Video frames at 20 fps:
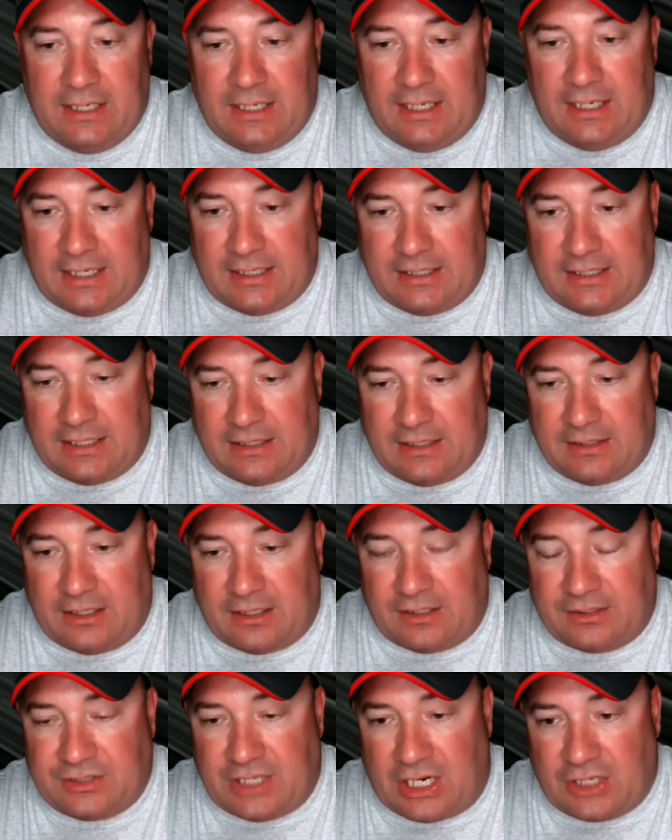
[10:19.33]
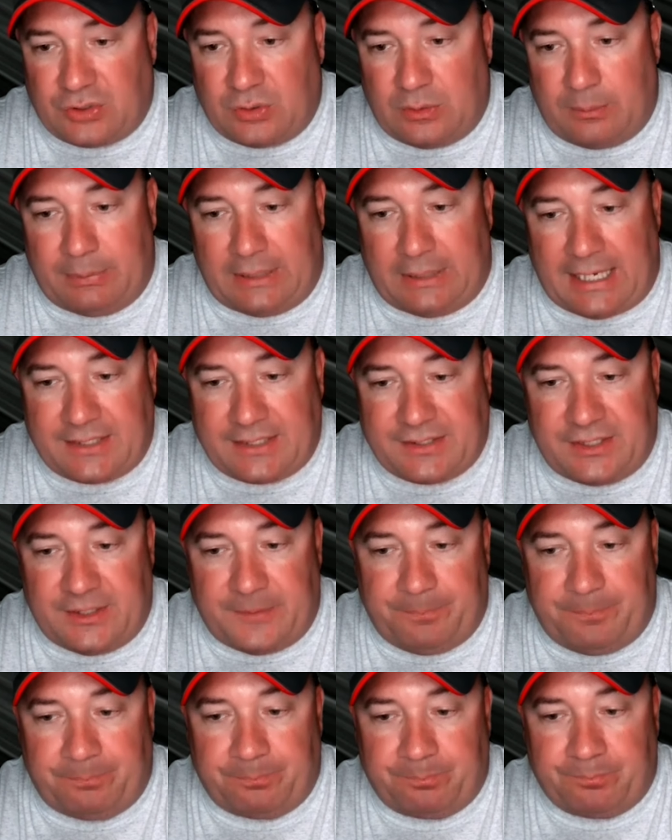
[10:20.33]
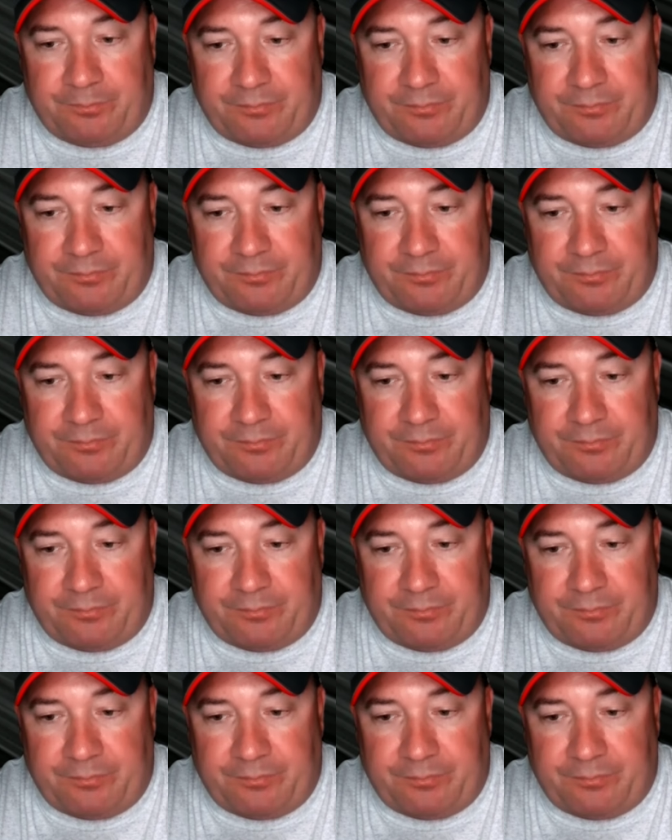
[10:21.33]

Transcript: And then Joshua Blackston,